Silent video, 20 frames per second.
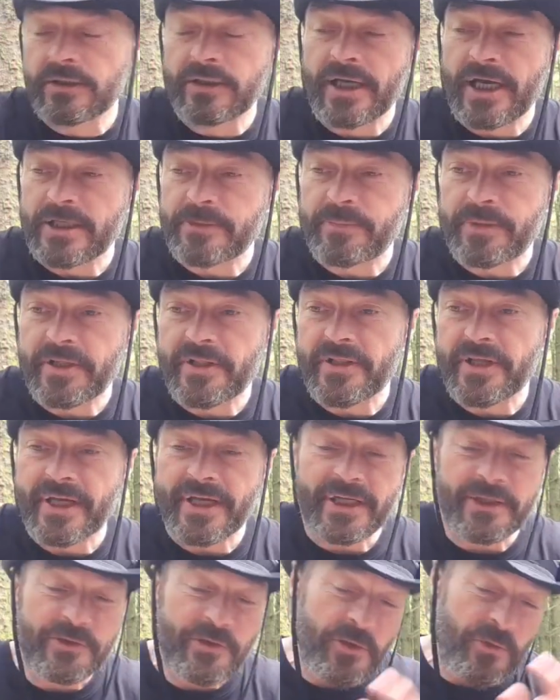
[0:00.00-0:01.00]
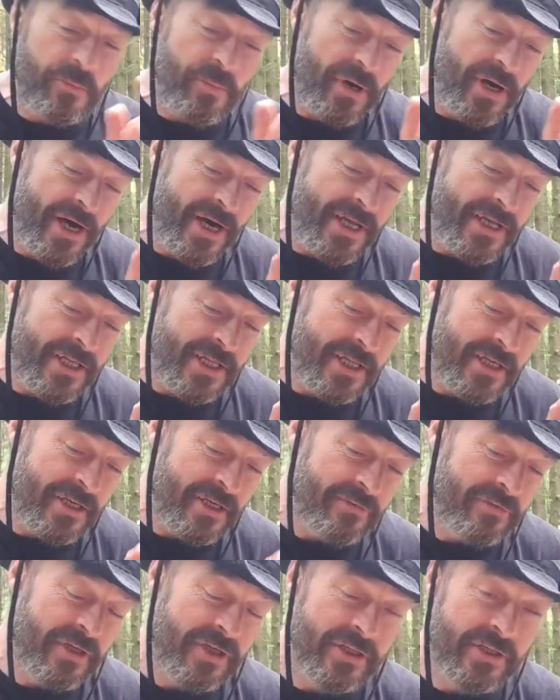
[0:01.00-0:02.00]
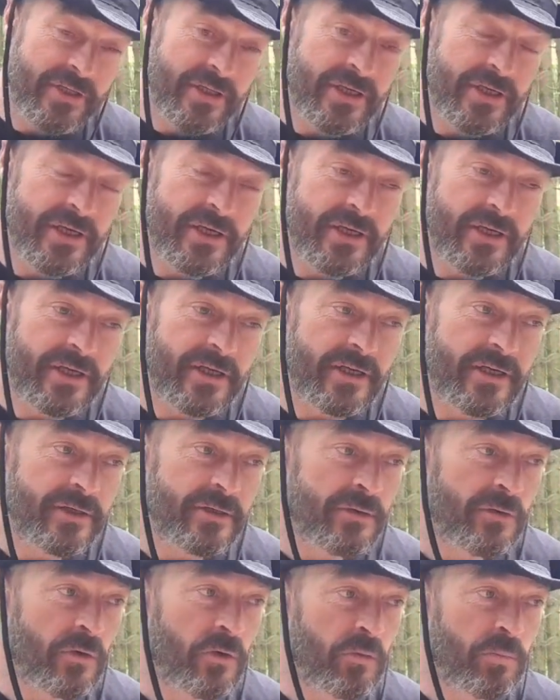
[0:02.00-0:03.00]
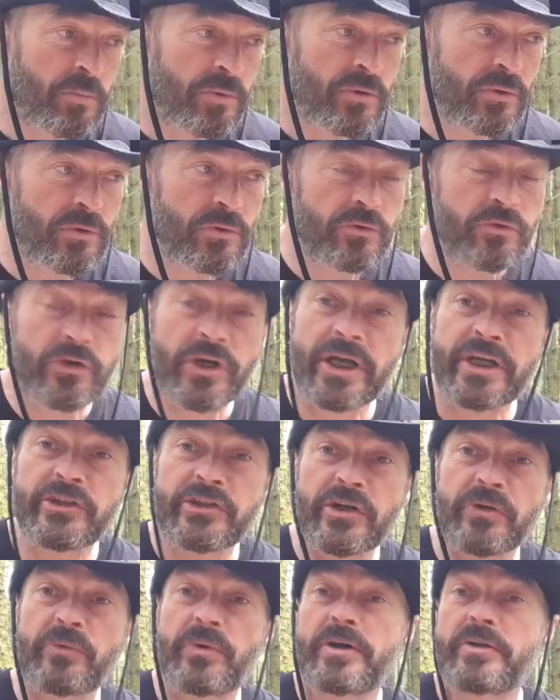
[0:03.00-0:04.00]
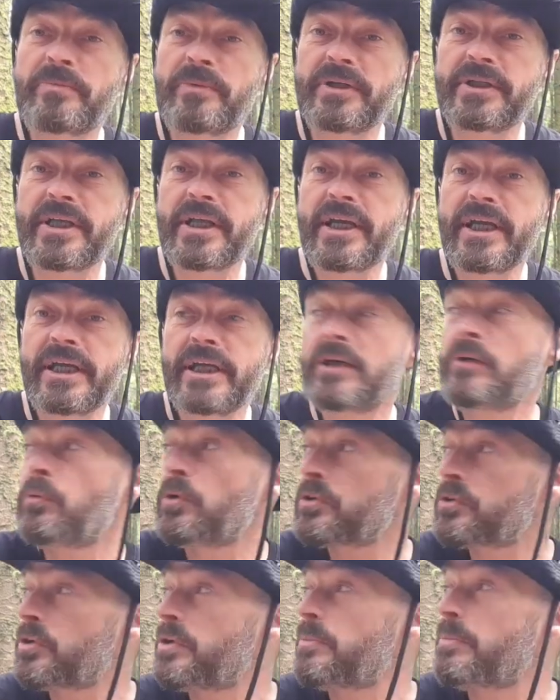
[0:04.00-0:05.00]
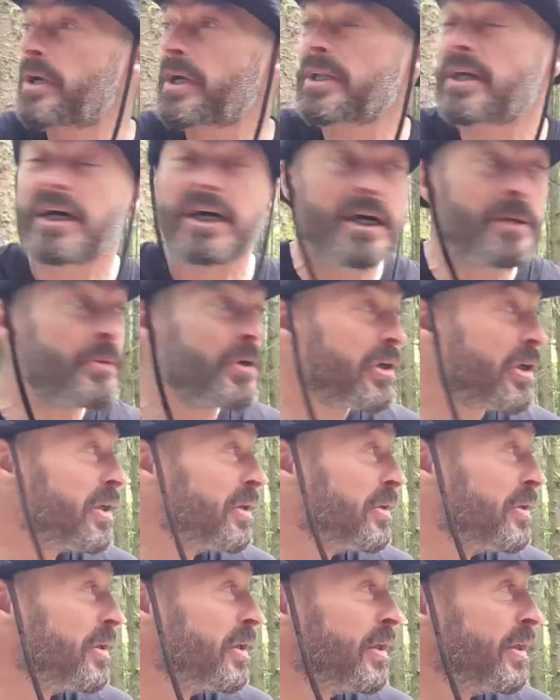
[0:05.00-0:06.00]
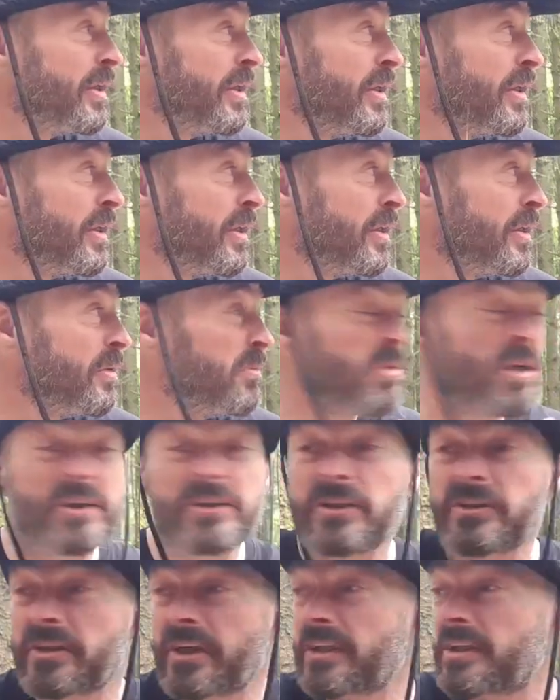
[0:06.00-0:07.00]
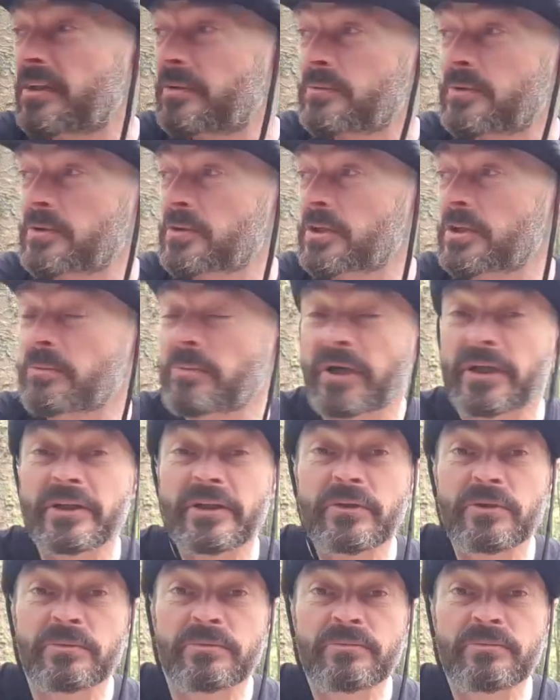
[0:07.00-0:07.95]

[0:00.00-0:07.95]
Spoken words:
SP32 pan. I've got the OPRO Ranger with me tonight. I was going to bring the hammock, but I decided I'm just going to bring the